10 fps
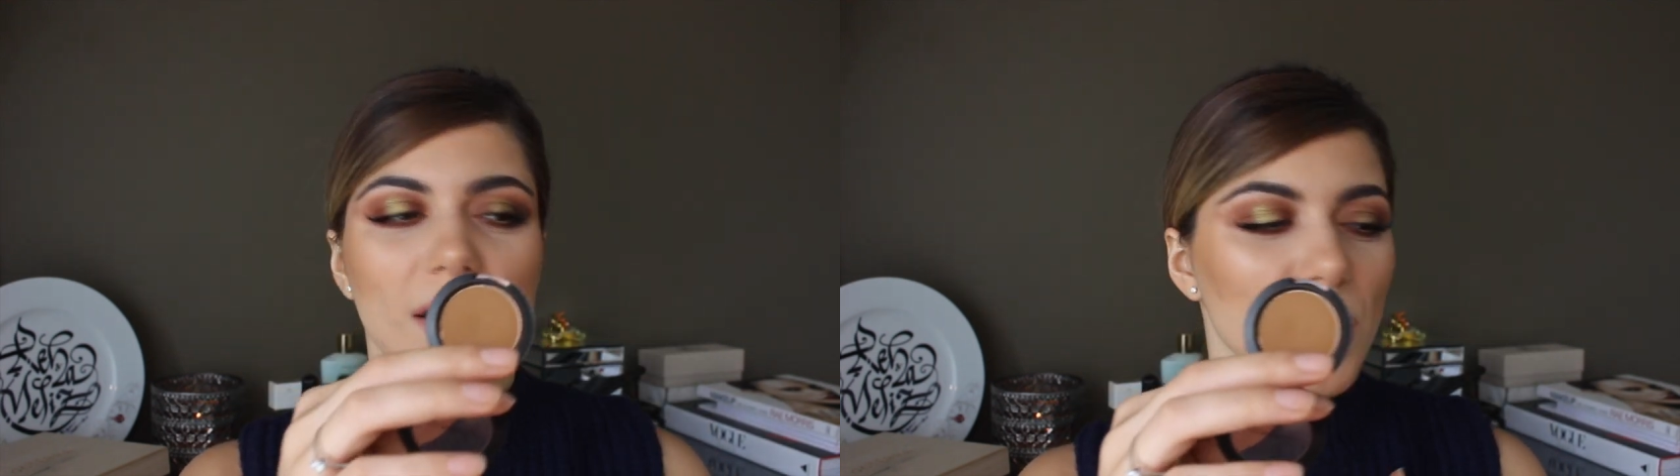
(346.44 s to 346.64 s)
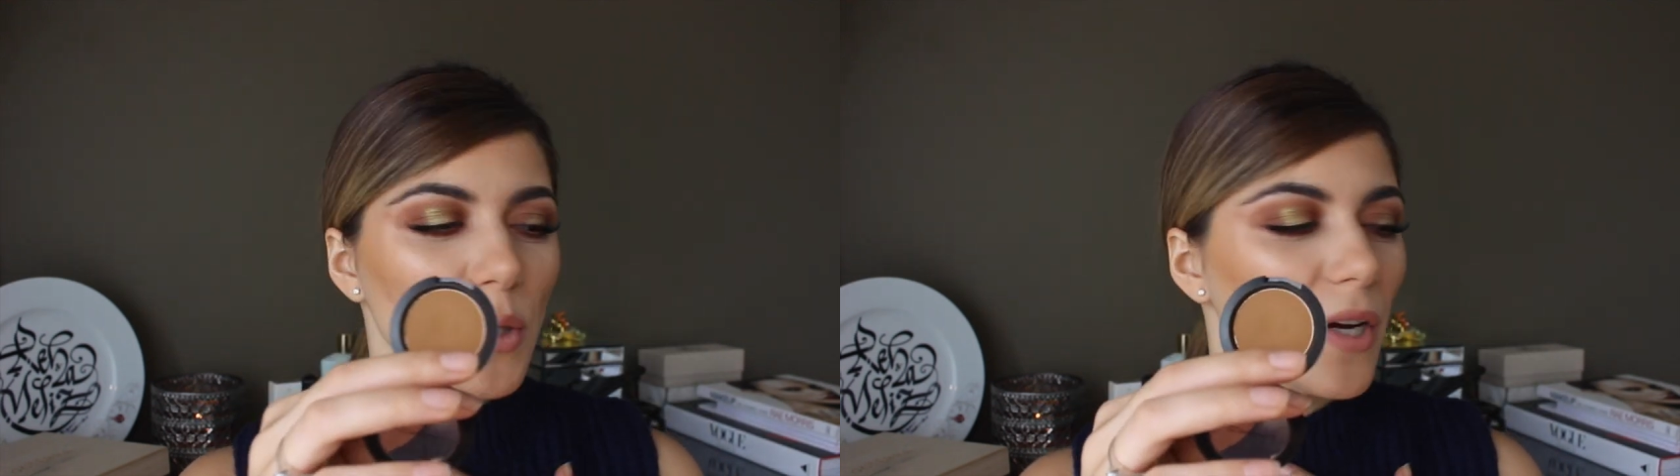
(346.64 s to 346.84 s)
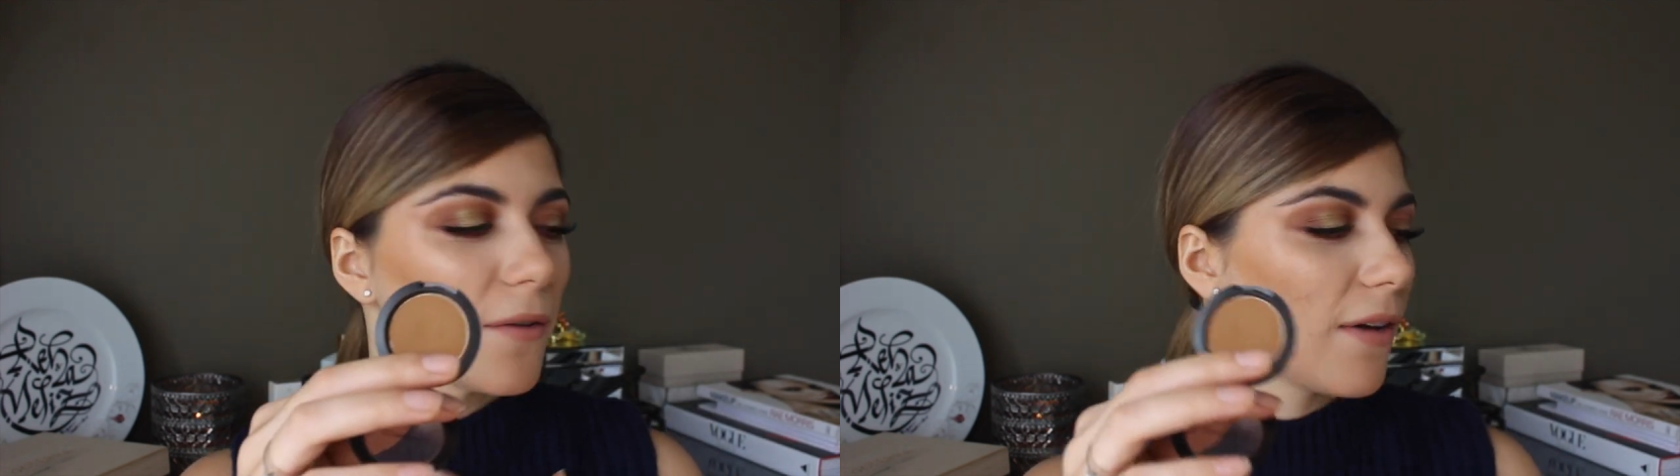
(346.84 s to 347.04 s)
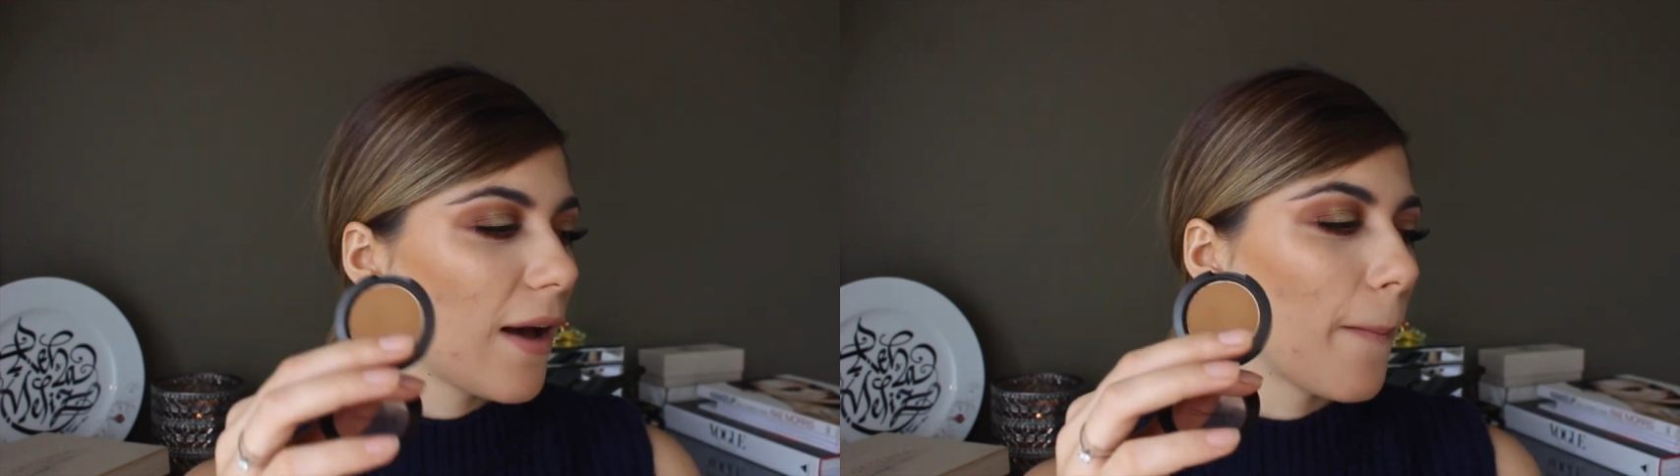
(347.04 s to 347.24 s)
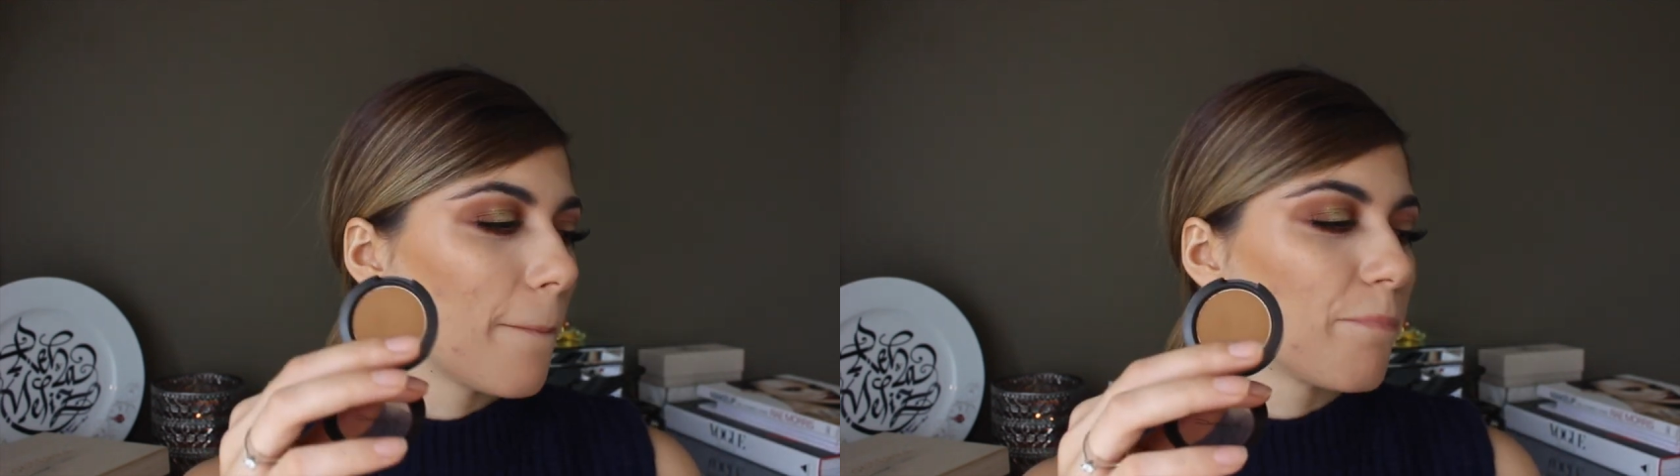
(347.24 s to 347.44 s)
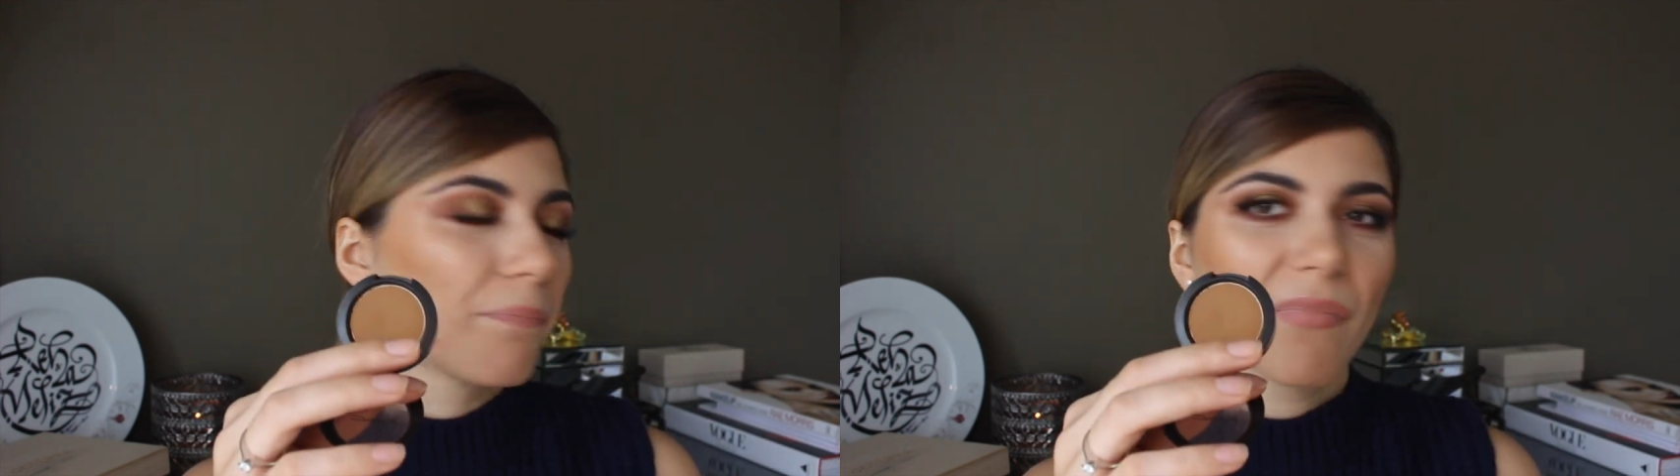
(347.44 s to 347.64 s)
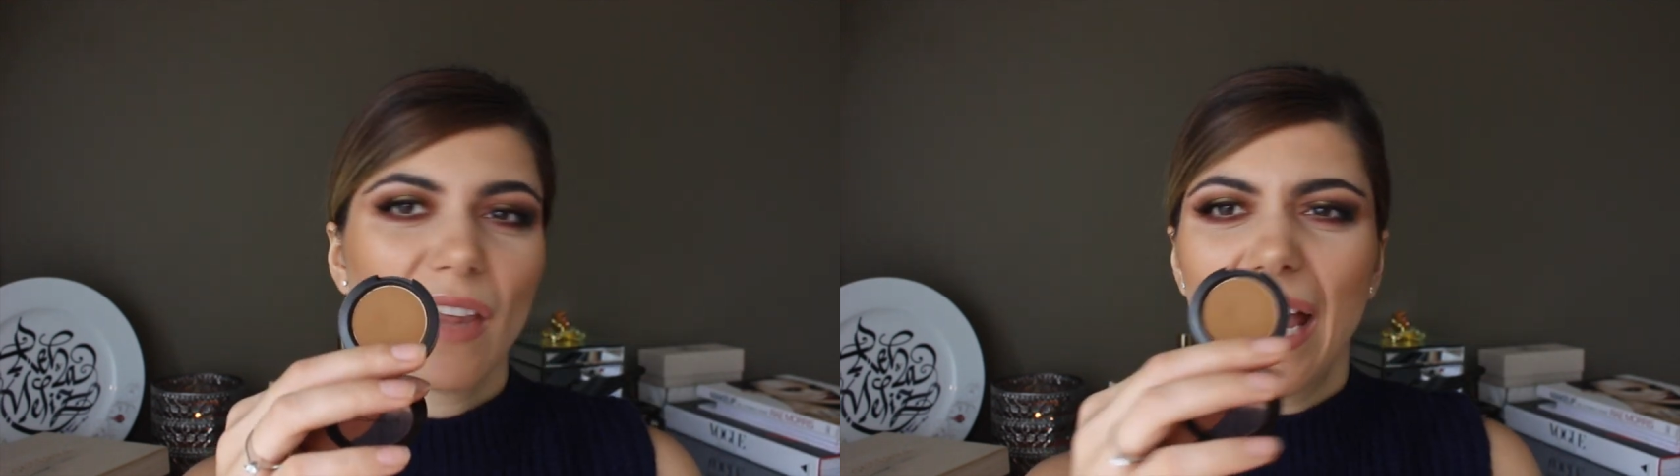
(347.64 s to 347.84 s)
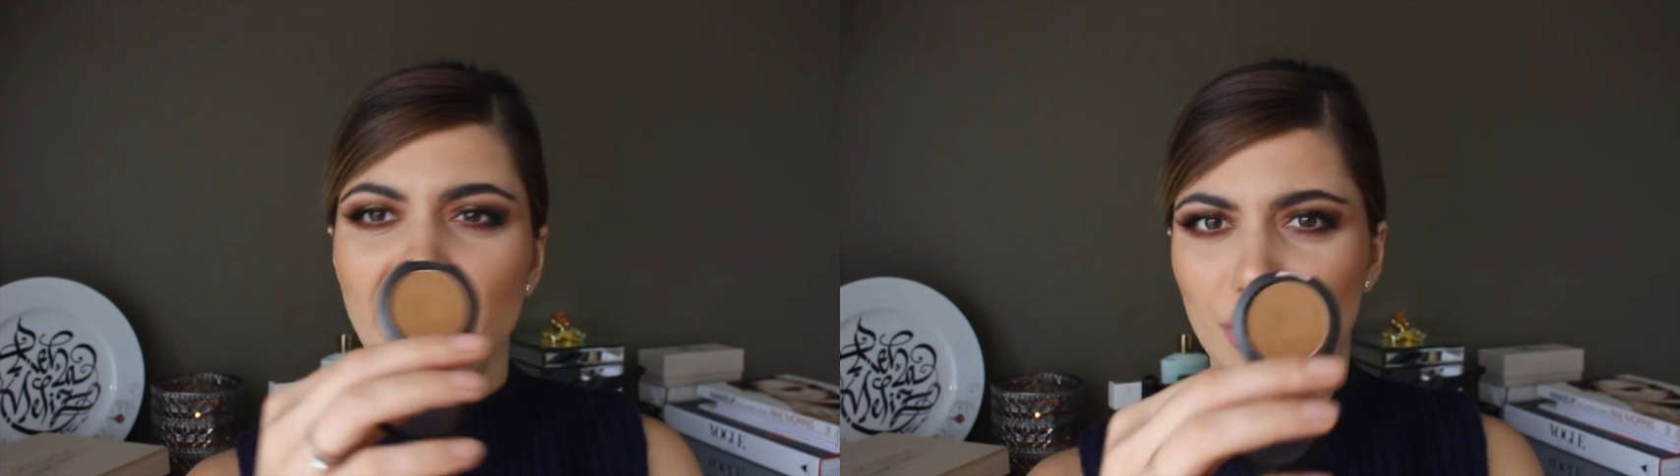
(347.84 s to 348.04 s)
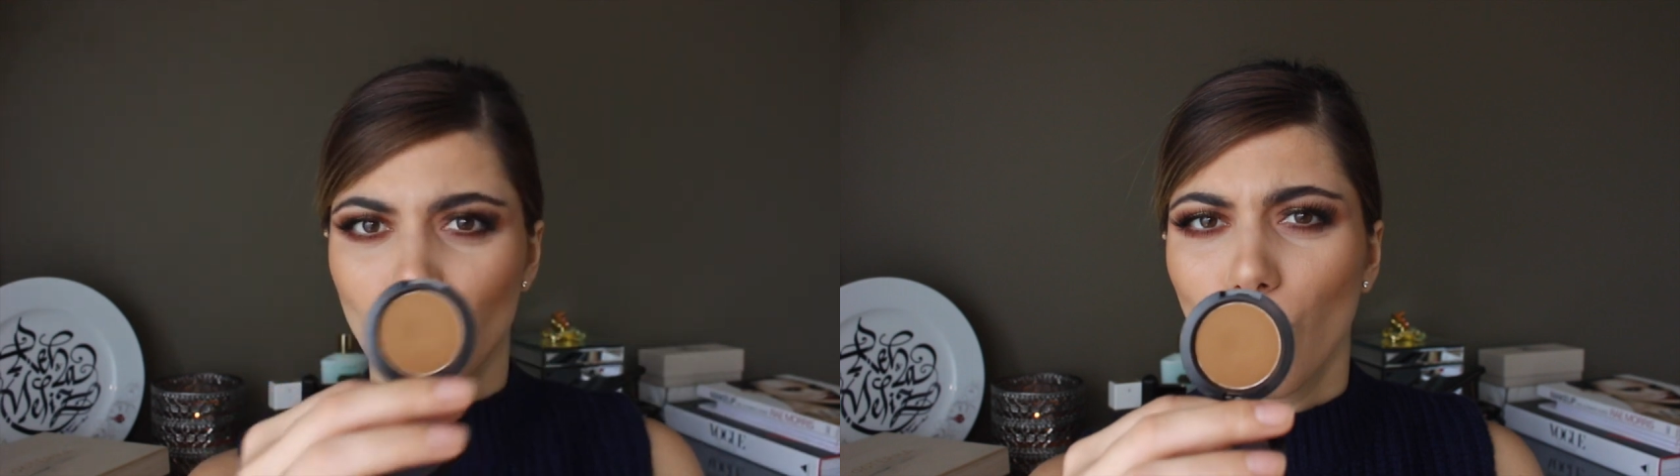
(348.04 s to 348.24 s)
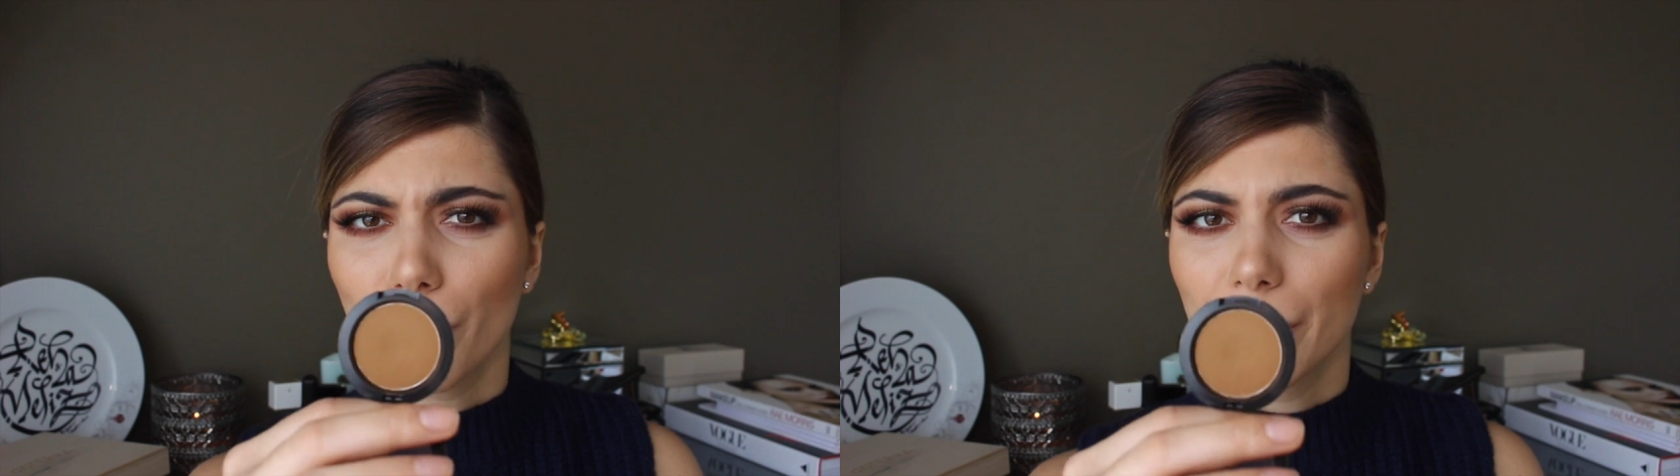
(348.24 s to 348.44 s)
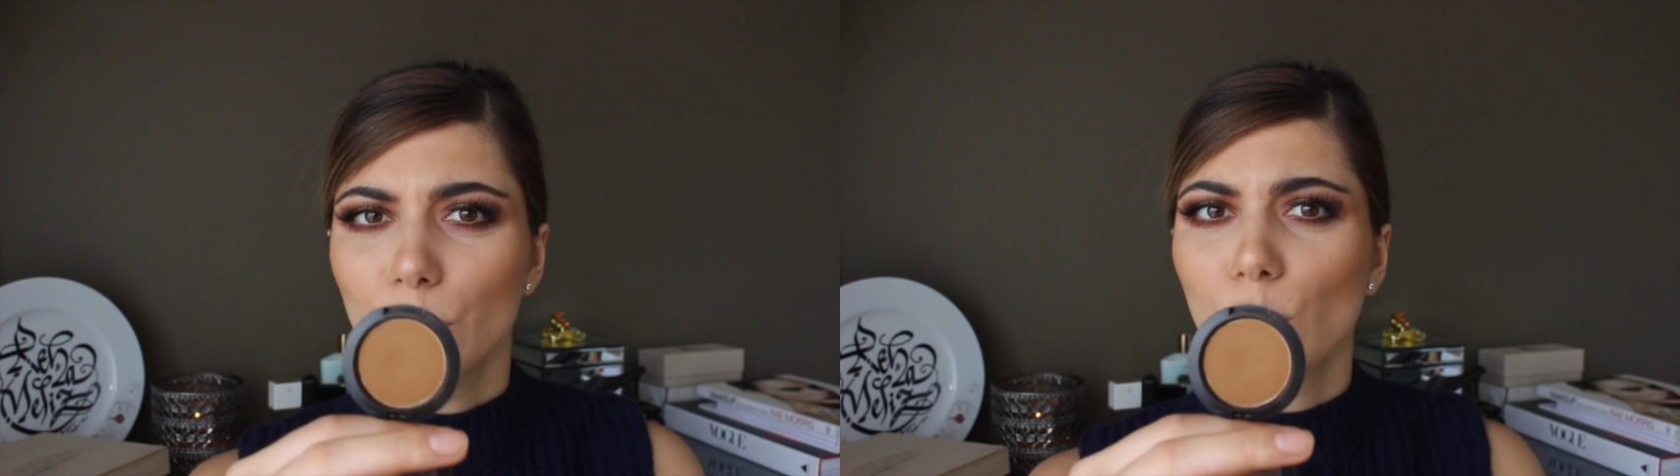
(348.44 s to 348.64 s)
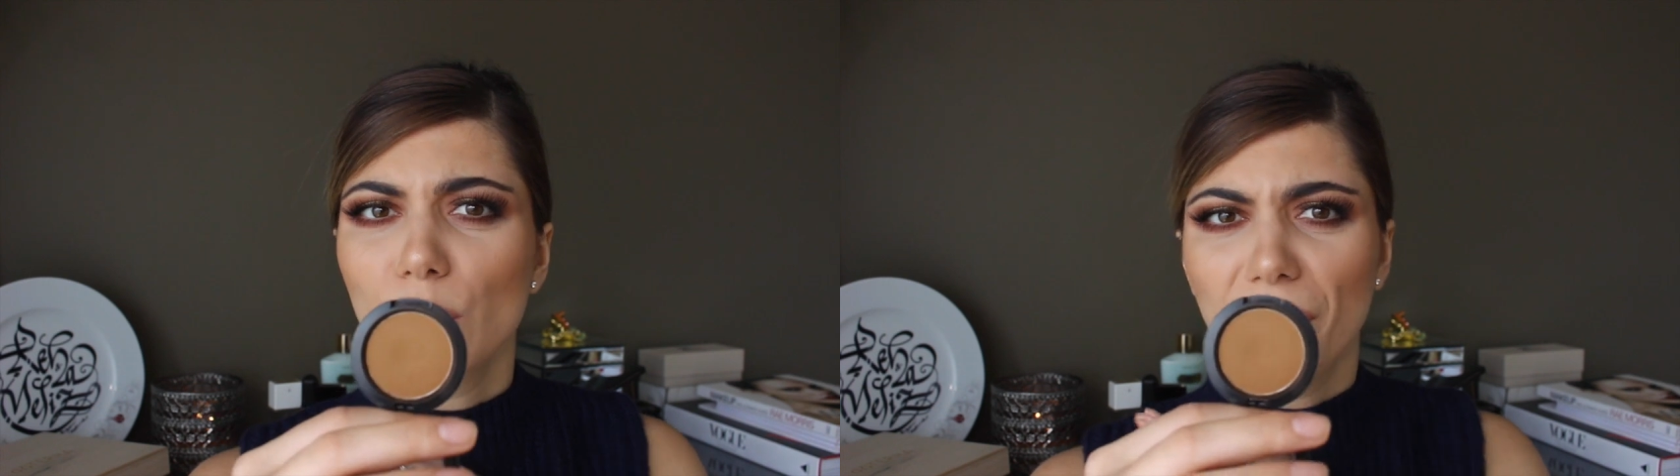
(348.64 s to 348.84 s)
sort of editorial,